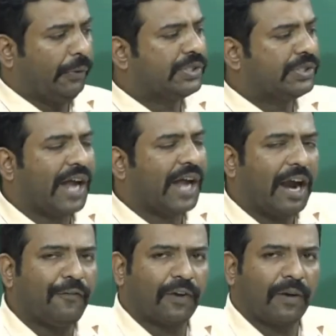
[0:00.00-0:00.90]
you
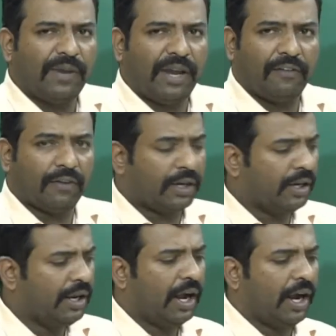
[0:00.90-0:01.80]
start from
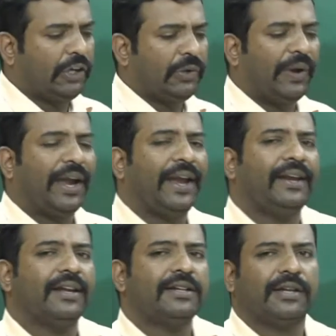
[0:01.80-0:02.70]
A1 and you
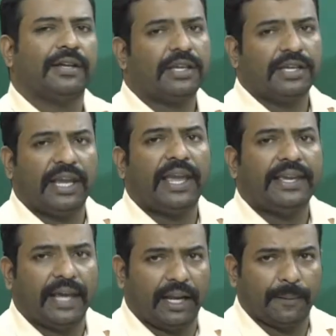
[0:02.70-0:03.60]
end at
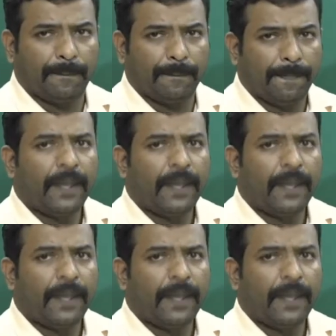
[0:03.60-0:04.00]
AN.